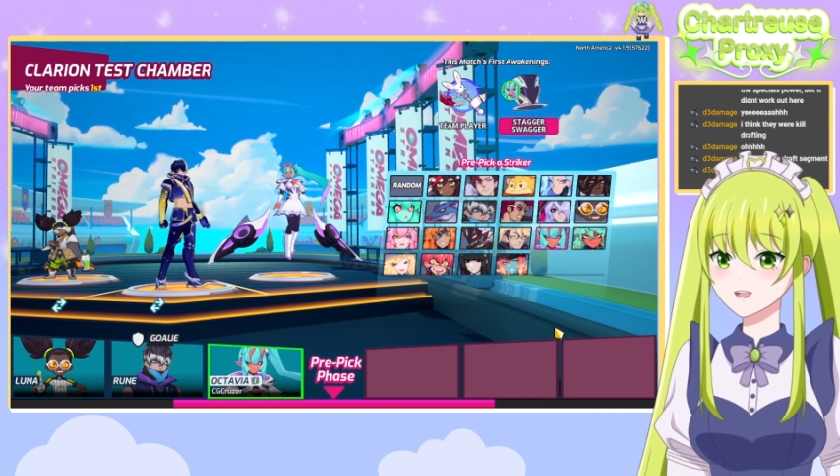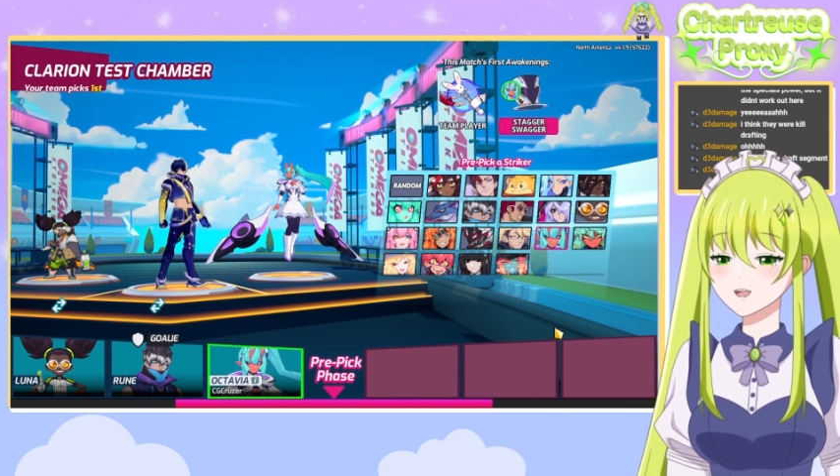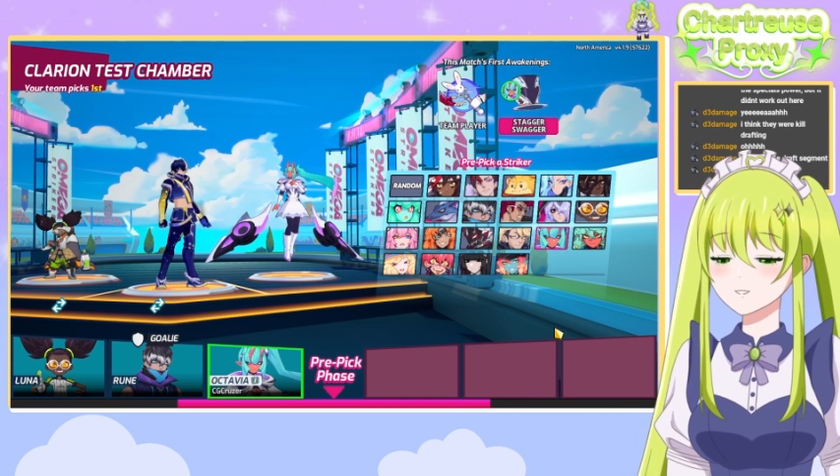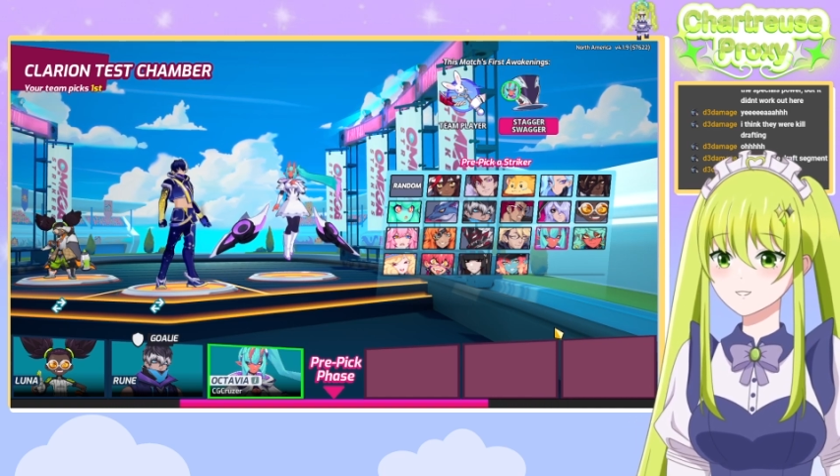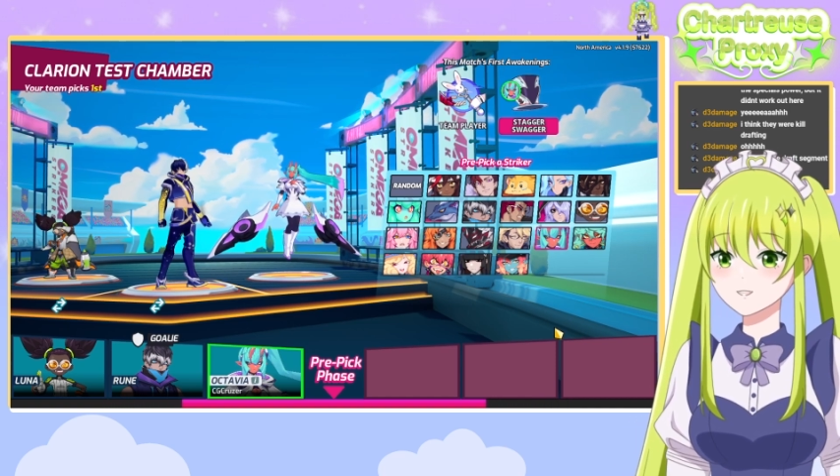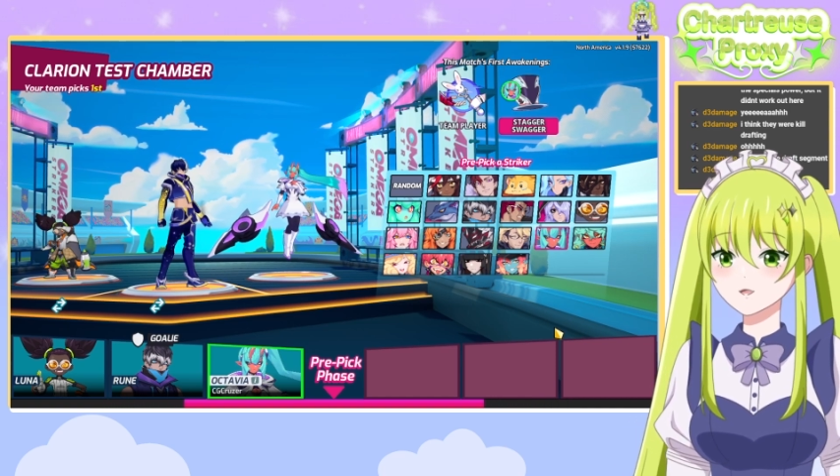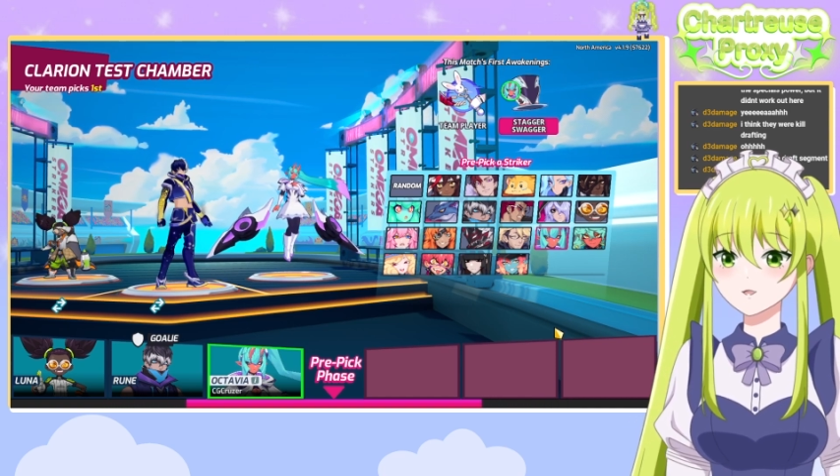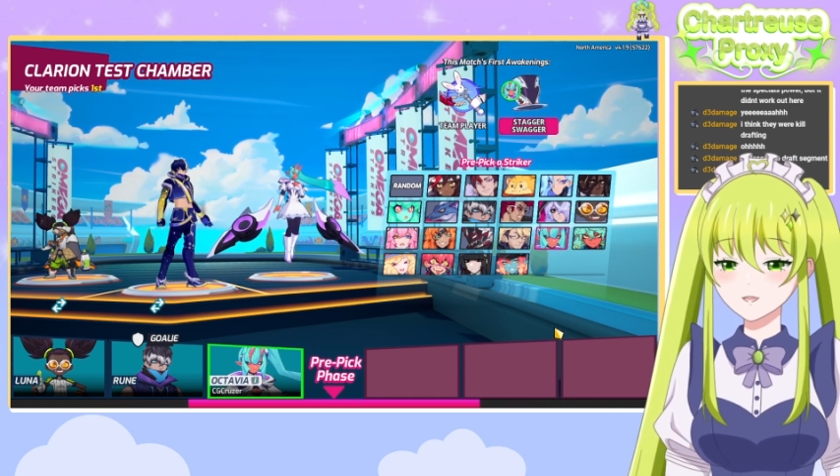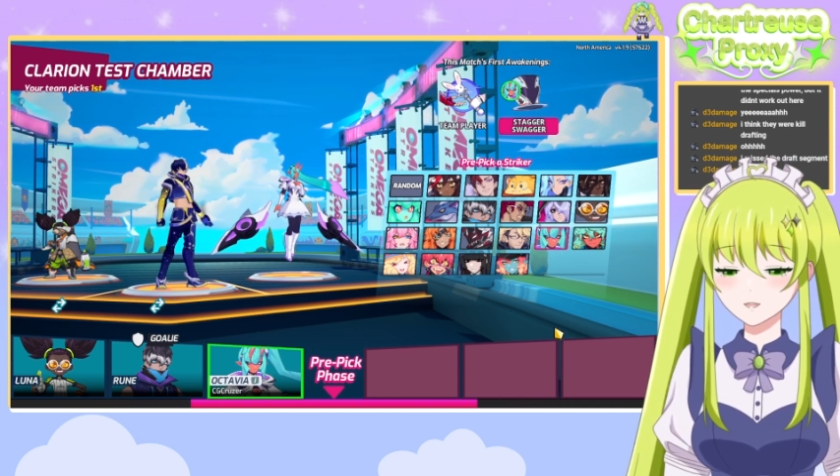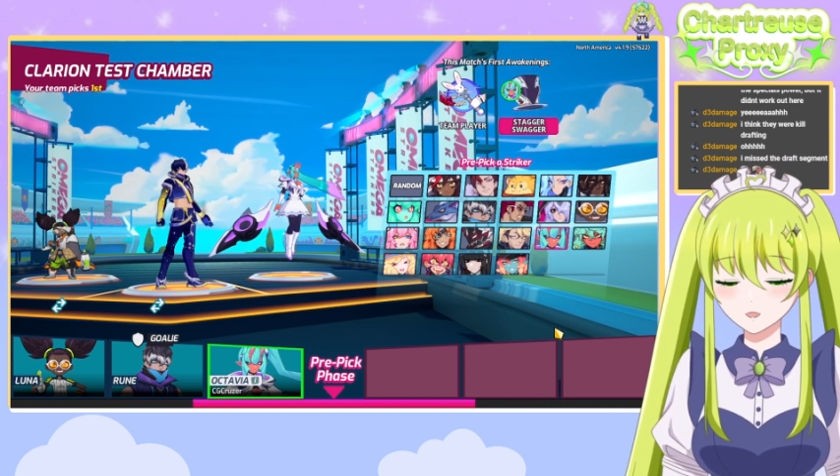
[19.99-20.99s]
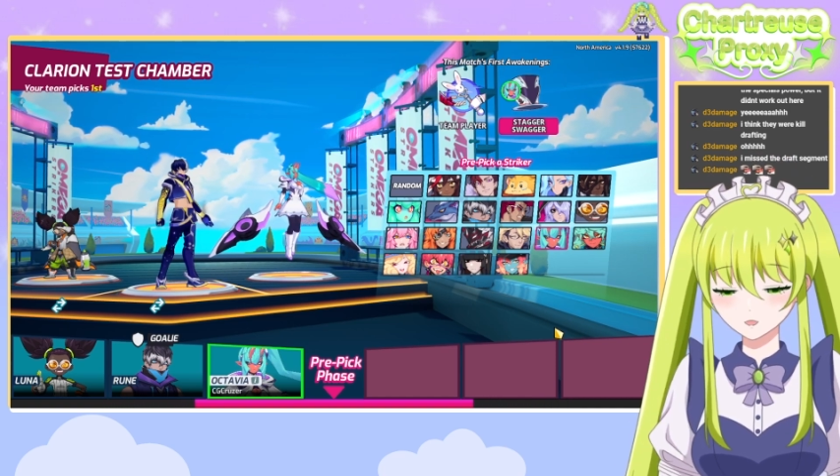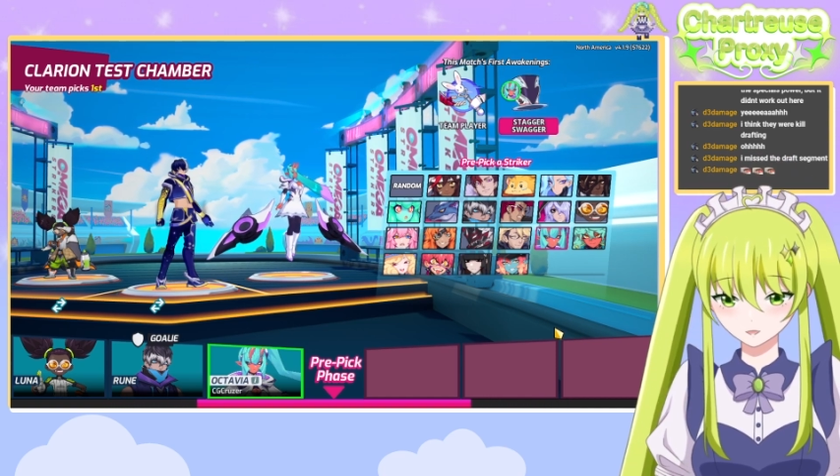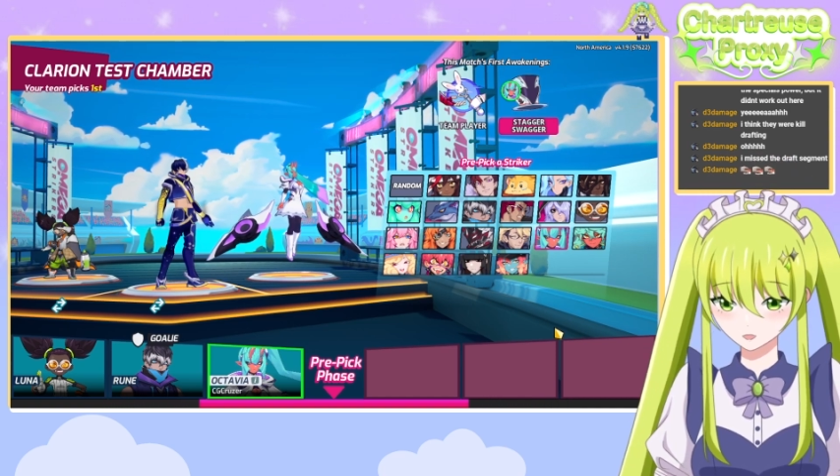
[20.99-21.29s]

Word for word: I want to go Octavia